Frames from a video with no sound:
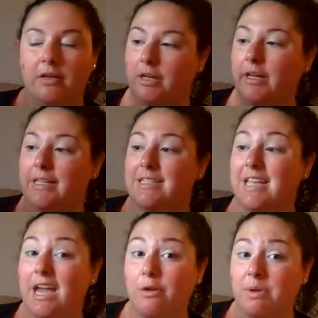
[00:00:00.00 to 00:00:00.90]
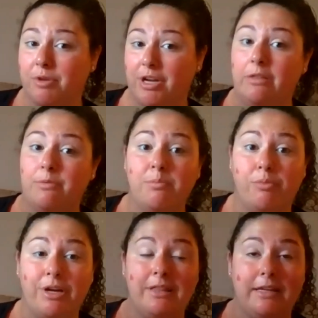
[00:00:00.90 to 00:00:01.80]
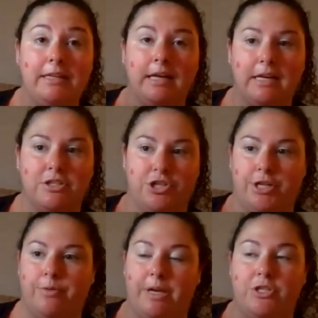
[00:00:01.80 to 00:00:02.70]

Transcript: Good, it's the air we breathe. We breathe in oxygen, okay?